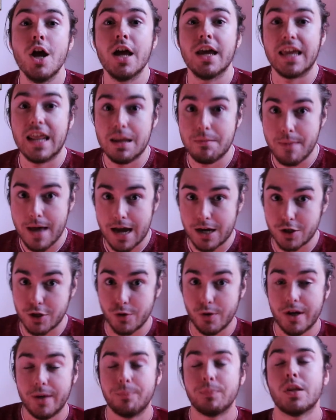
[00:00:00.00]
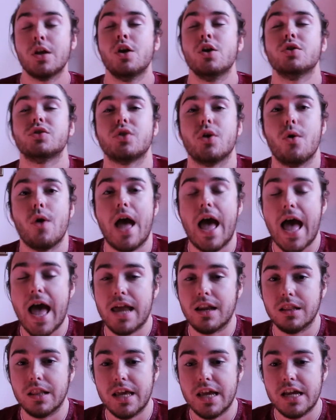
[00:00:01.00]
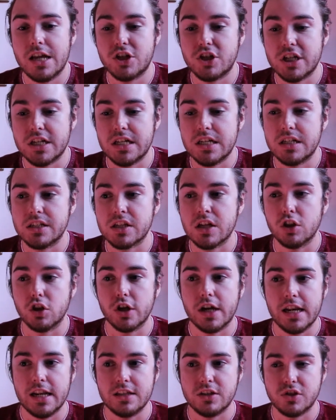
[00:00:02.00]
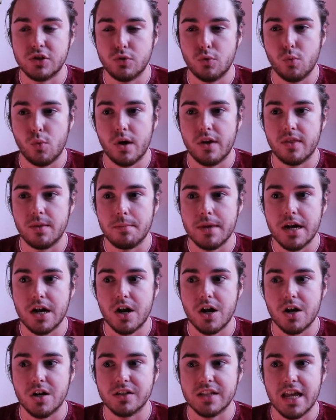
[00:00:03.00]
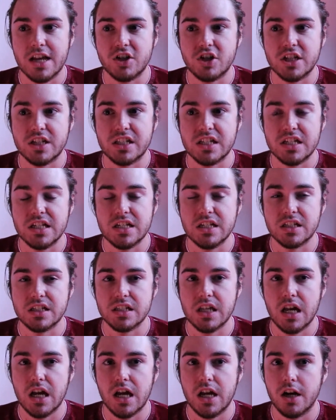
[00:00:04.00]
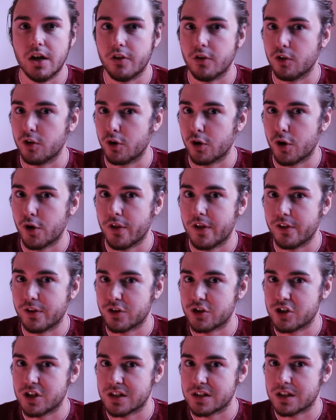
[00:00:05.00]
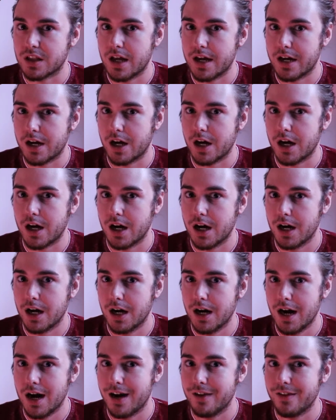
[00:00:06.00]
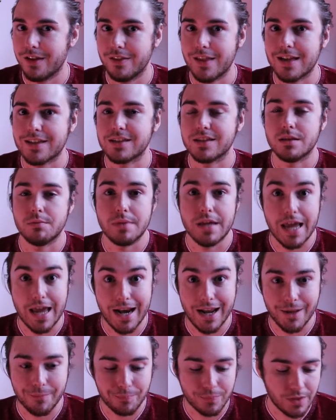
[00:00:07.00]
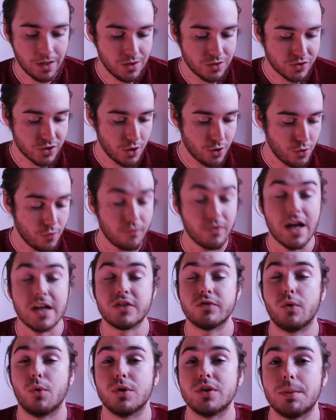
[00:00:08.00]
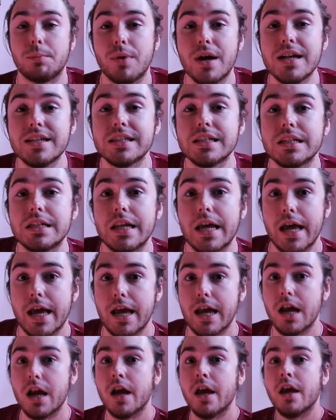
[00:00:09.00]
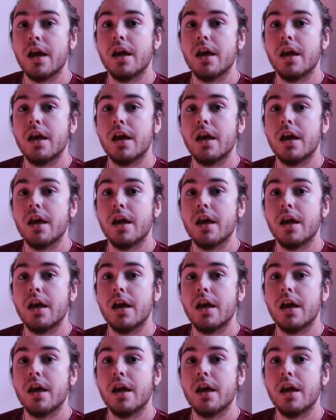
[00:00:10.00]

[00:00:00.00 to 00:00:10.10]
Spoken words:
Getting back to it. So Adelaide, she's looking into one of the mirrors and she sees another little girl that looks just like her. And then that's the beginning. So flash forward to present day.